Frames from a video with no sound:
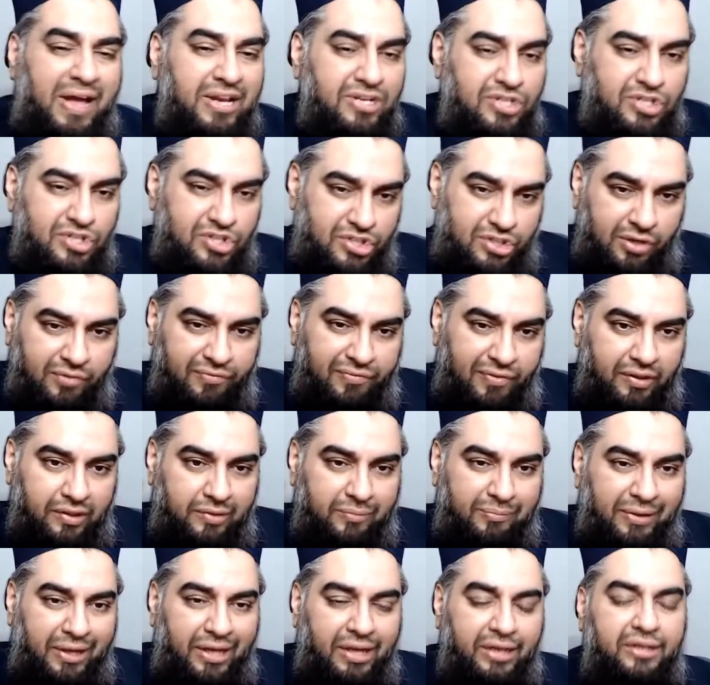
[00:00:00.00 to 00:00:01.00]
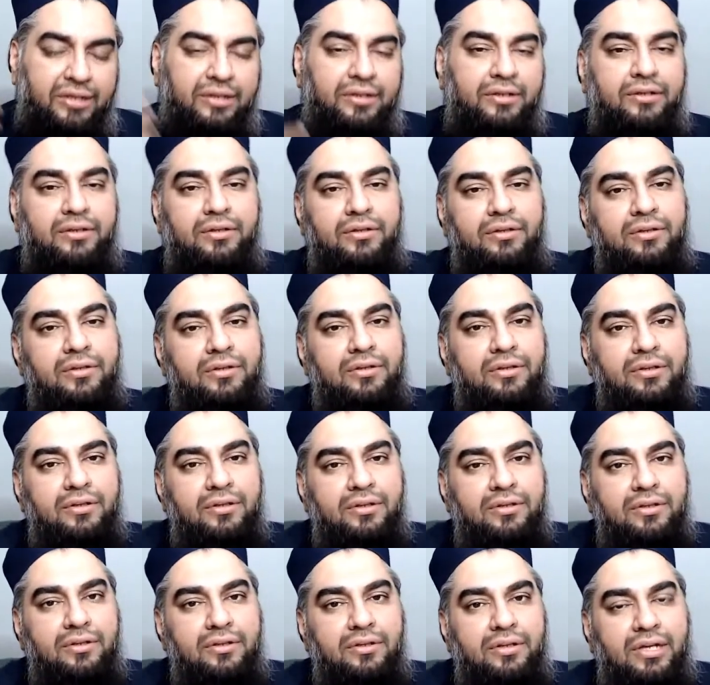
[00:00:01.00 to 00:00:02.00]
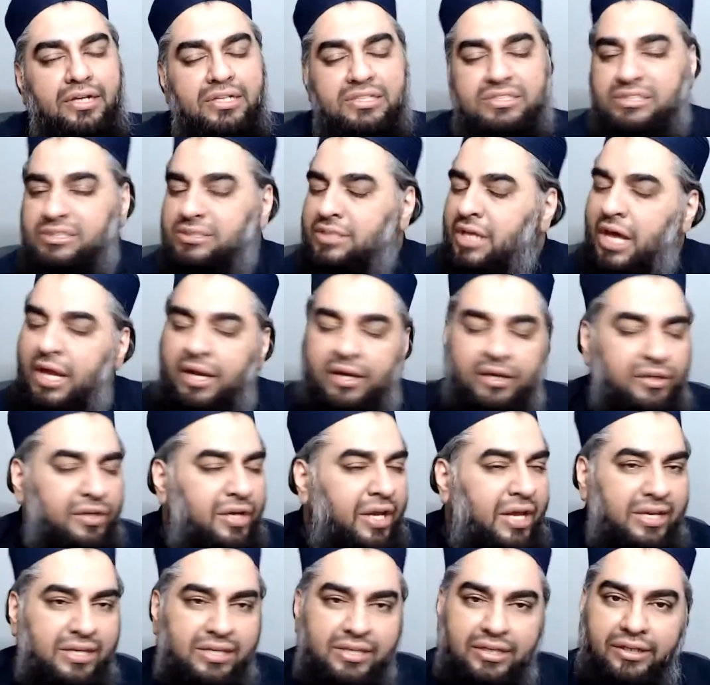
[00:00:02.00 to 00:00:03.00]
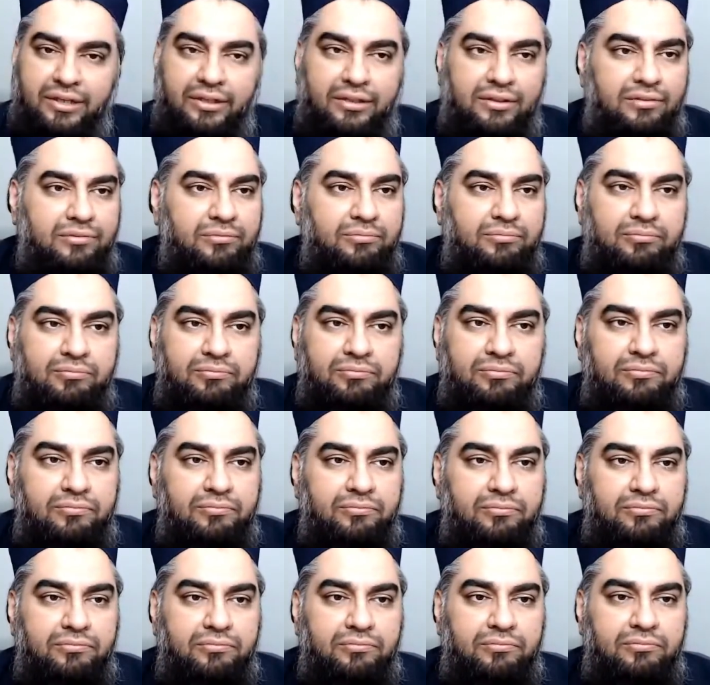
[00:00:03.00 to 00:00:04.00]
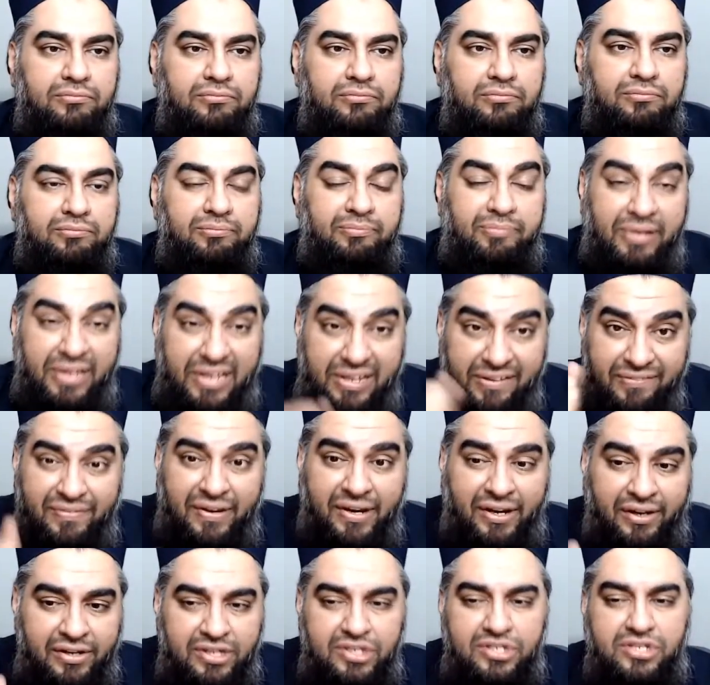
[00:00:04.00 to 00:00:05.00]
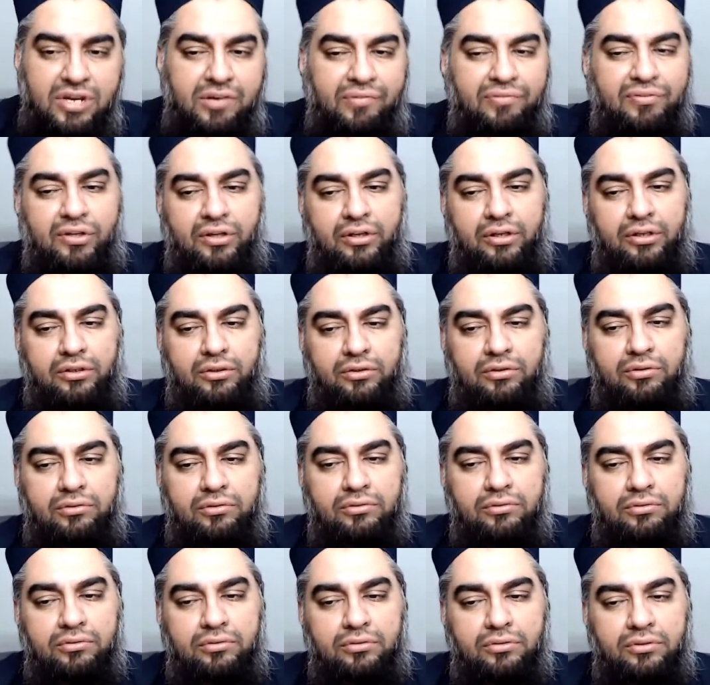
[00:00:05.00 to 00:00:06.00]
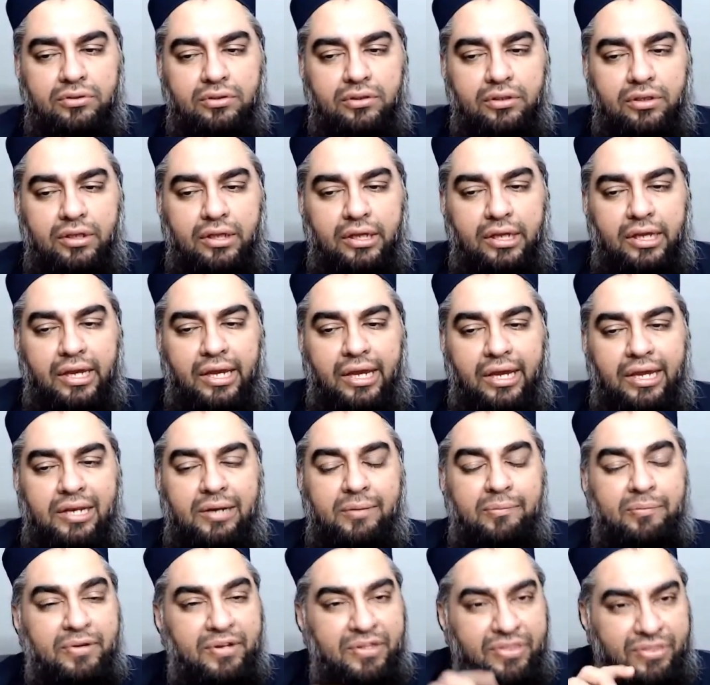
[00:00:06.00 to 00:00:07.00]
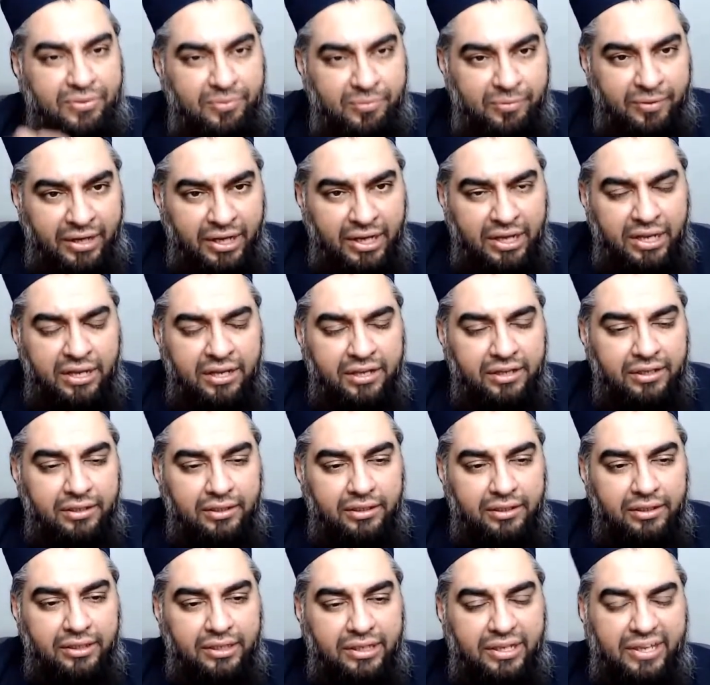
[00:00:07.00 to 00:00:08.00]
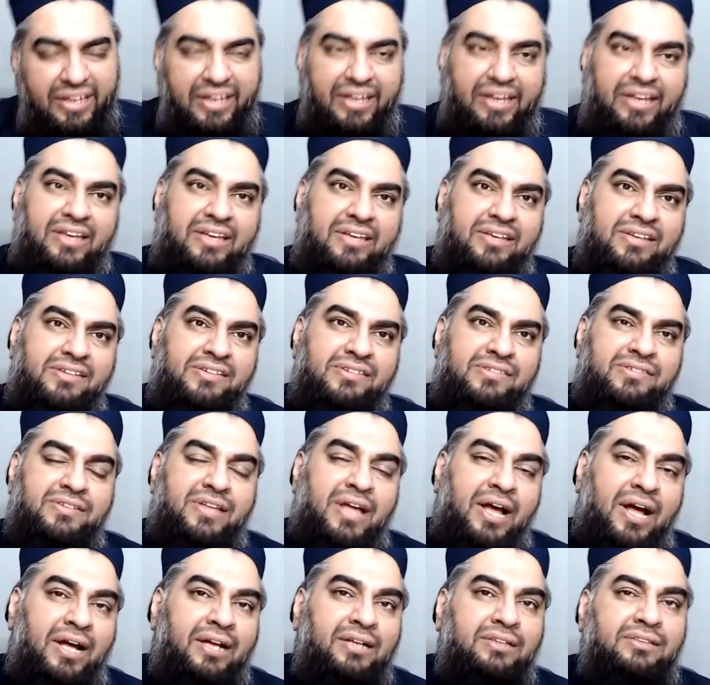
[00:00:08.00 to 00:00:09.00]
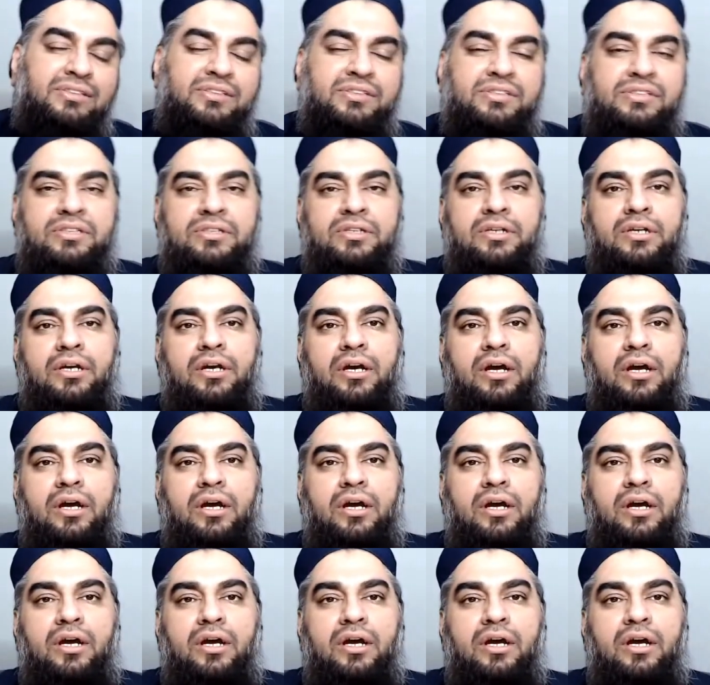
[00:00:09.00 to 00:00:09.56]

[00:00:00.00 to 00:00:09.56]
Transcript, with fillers: pat yourself on the back. It's not a good idea. Be very self-critical. And number three is that